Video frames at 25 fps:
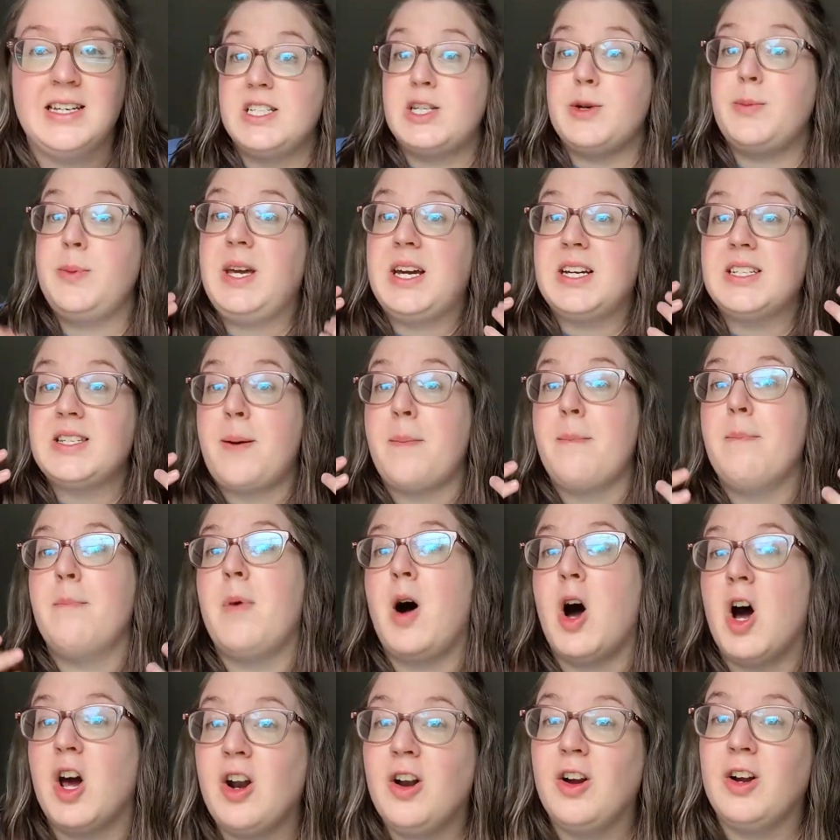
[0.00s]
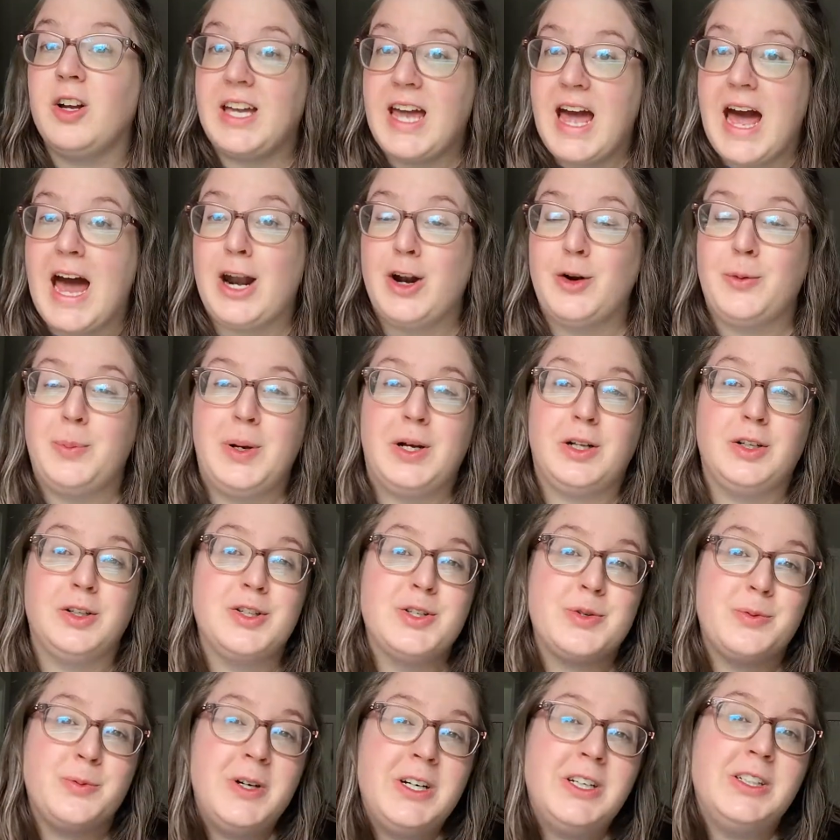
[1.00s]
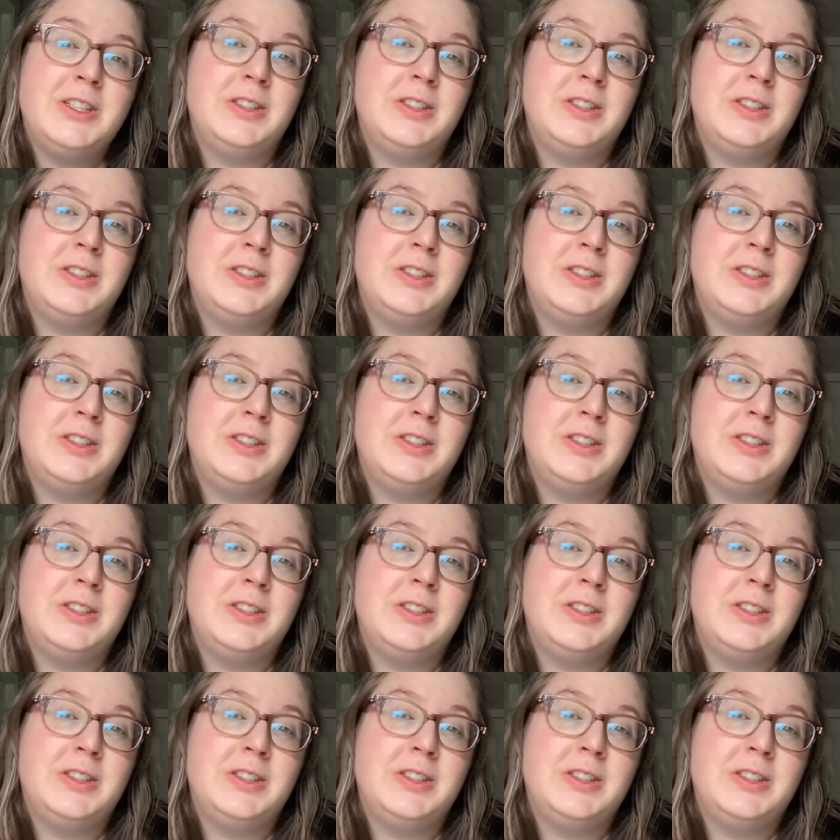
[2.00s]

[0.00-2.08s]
So because a monarch caterpillar's real